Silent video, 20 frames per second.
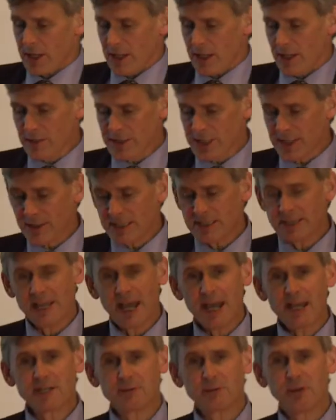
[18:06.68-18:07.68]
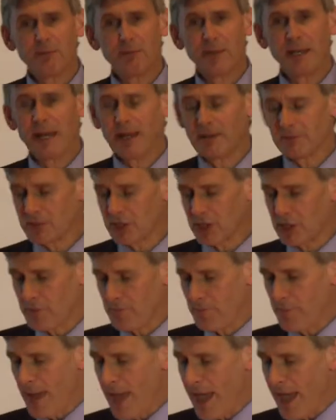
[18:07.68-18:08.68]
Using this data, we've been able to
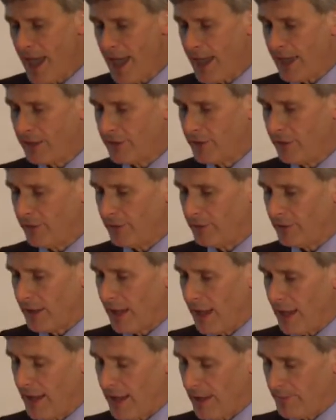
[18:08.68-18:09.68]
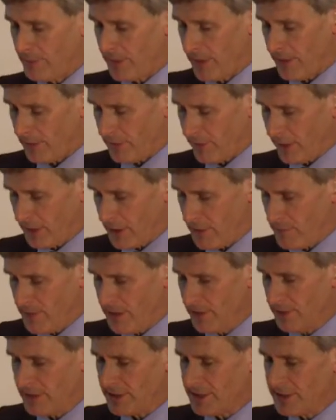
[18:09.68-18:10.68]
compare the
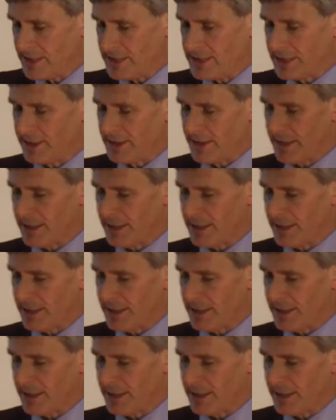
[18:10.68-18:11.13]
communities that